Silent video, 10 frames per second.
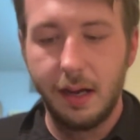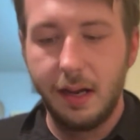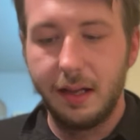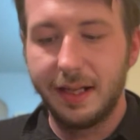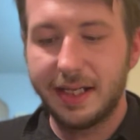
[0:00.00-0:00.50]

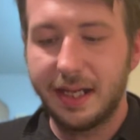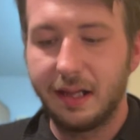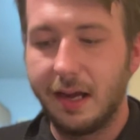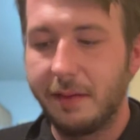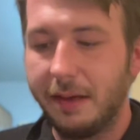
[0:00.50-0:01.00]
Let's see, a
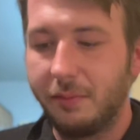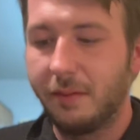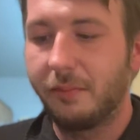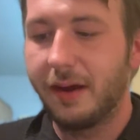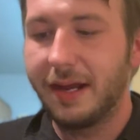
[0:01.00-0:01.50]
lot of people
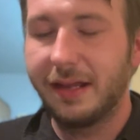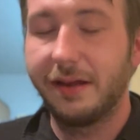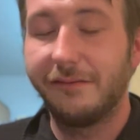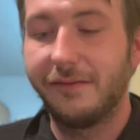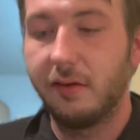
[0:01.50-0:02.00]
bring in
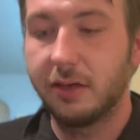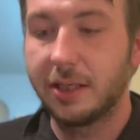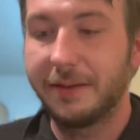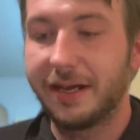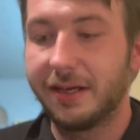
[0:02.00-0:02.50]
their phones
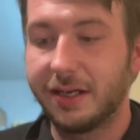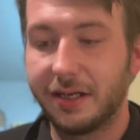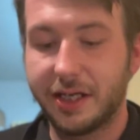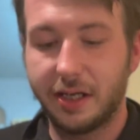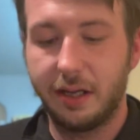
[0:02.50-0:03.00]
because they're
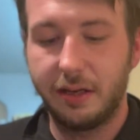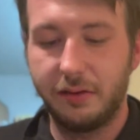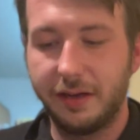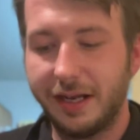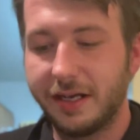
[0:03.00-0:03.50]
slow,
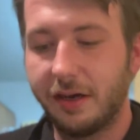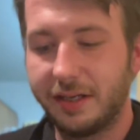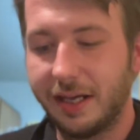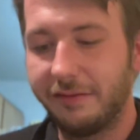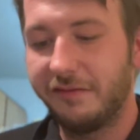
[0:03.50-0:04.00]
and it turns
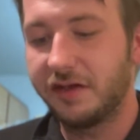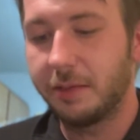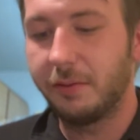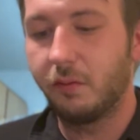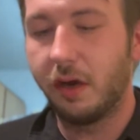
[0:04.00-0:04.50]
out they've just
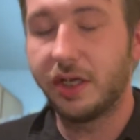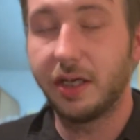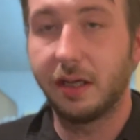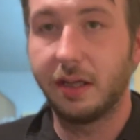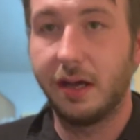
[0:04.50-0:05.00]
been watching
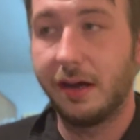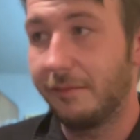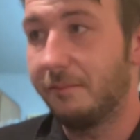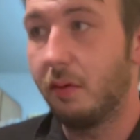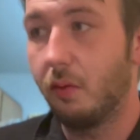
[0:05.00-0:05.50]
a lot
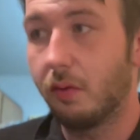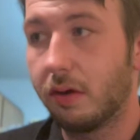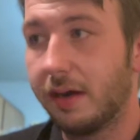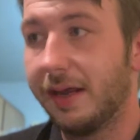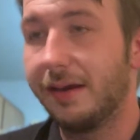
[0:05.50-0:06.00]
of
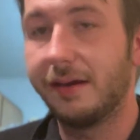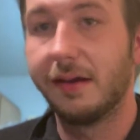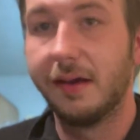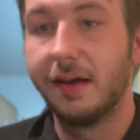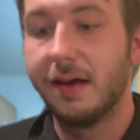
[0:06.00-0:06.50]
porn and
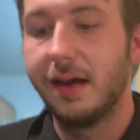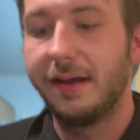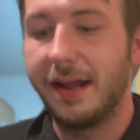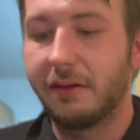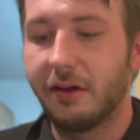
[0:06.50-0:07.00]

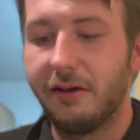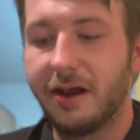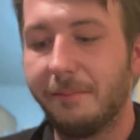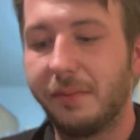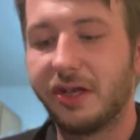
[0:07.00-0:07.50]
downloading a
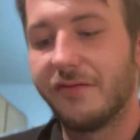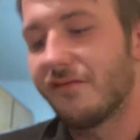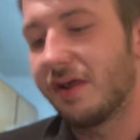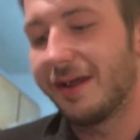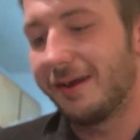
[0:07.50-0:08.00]
bunch of
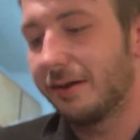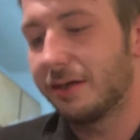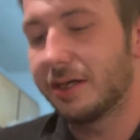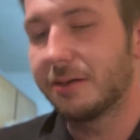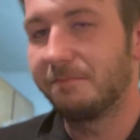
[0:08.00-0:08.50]

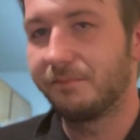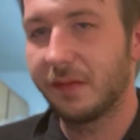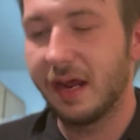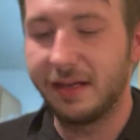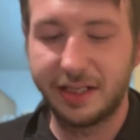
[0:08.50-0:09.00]
cleaners,
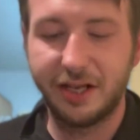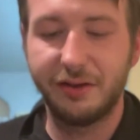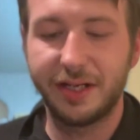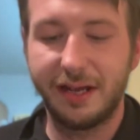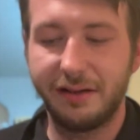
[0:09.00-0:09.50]
and it
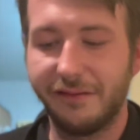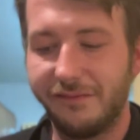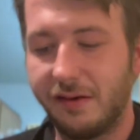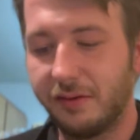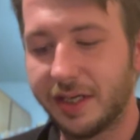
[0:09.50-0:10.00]
slows down their
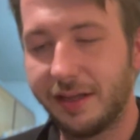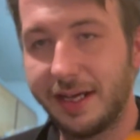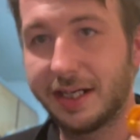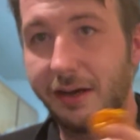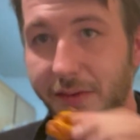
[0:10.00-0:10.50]
phone. So
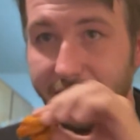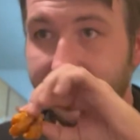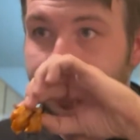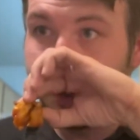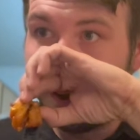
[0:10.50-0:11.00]
that's
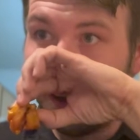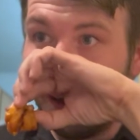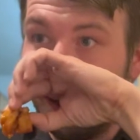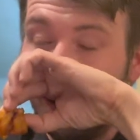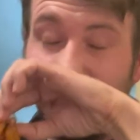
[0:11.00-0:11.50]
always
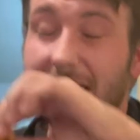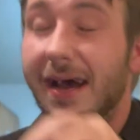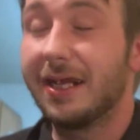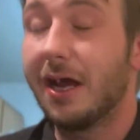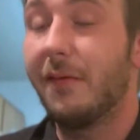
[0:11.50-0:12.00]

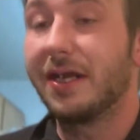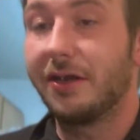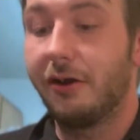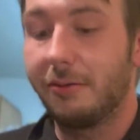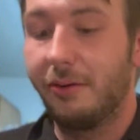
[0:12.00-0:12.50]

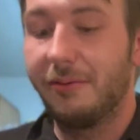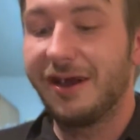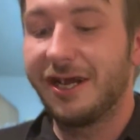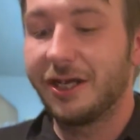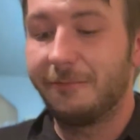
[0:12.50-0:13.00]
notable
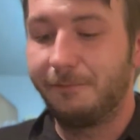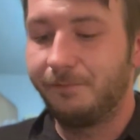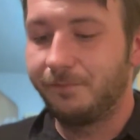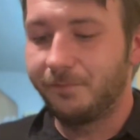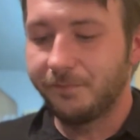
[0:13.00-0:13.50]
because
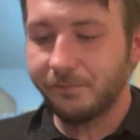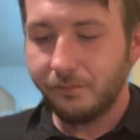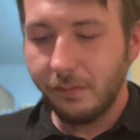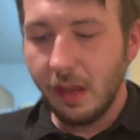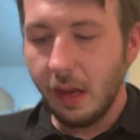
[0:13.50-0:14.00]

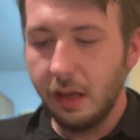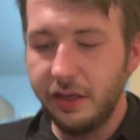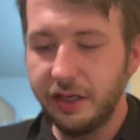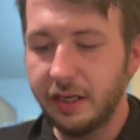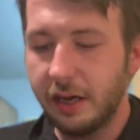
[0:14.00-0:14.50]

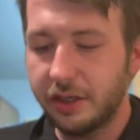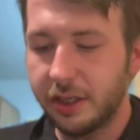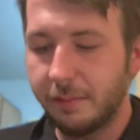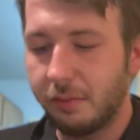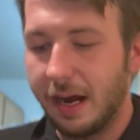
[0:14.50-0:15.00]
you can go to
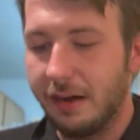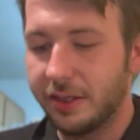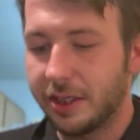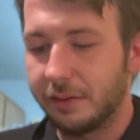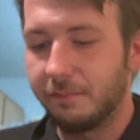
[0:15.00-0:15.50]
their
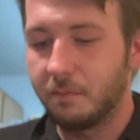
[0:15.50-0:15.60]
browser.